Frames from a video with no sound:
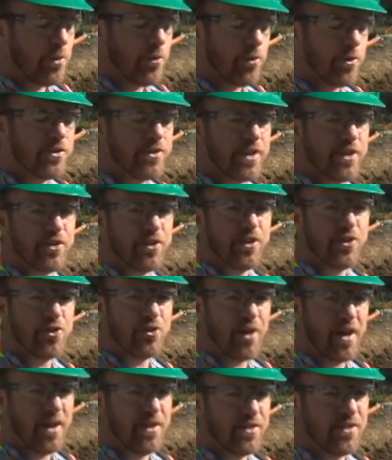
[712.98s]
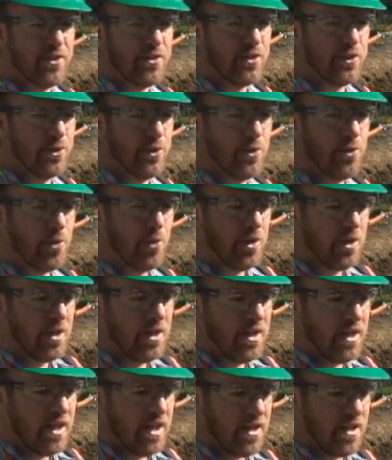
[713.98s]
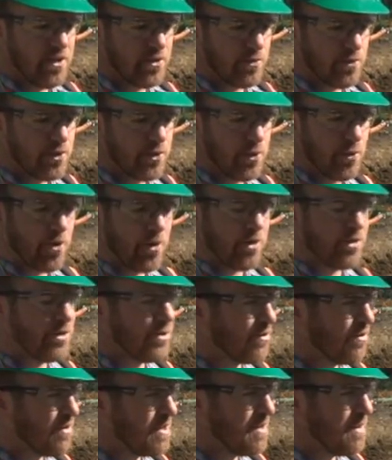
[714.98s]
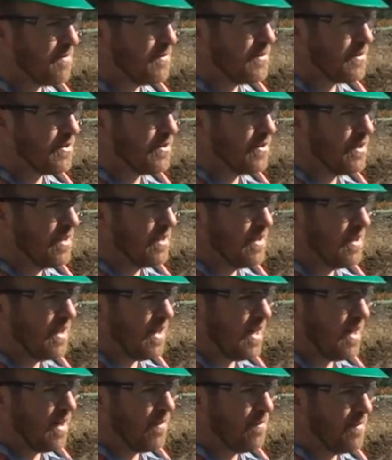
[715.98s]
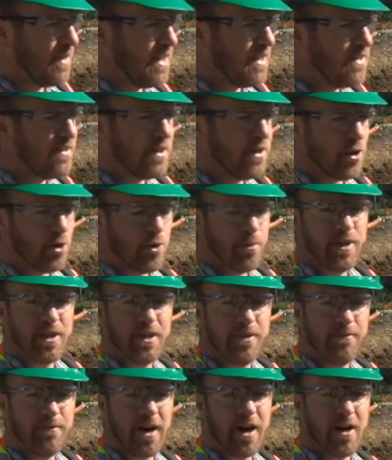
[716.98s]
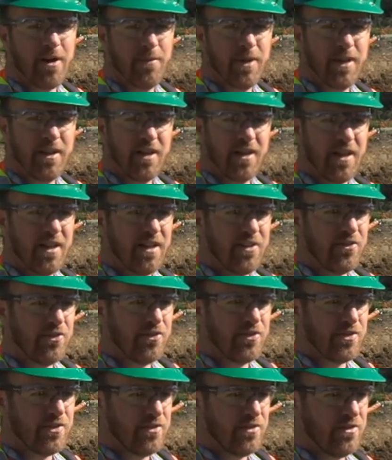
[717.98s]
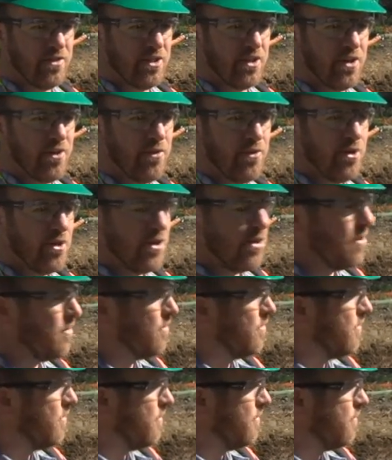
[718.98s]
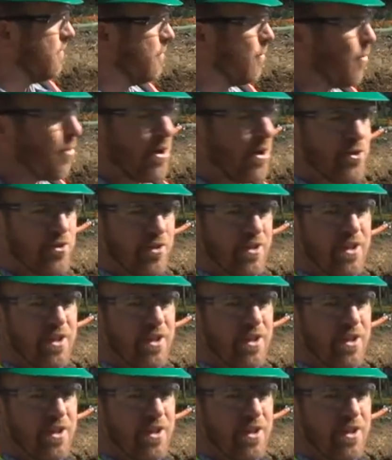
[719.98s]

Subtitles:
we're essentially trying to do is restore our streams in the urban environment. And 400